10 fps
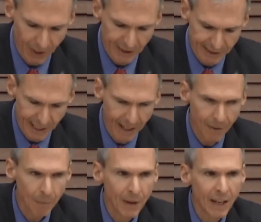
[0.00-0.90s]

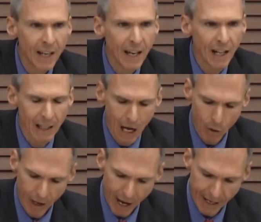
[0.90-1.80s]
Instead, it
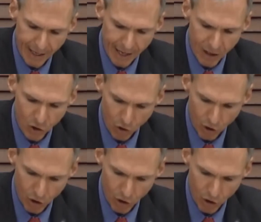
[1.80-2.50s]
allowed NIH